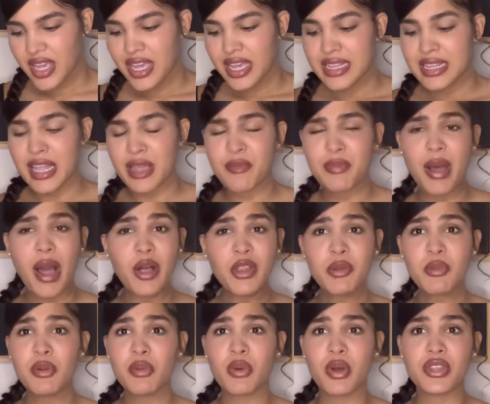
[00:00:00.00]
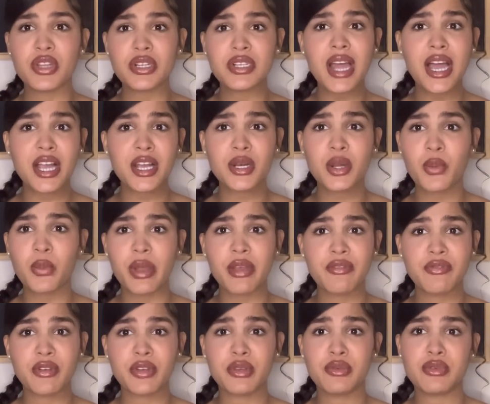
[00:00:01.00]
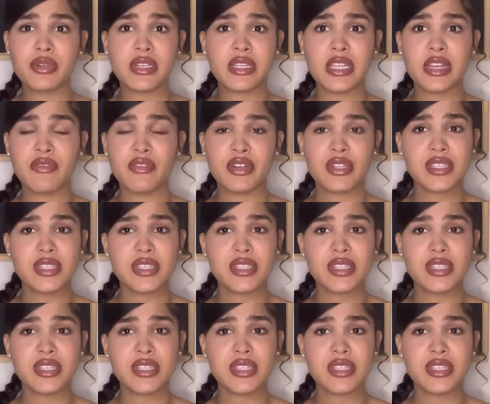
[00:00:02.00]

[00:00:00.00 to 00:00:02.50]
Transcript: like pile number one they're not going to wait for you to leave your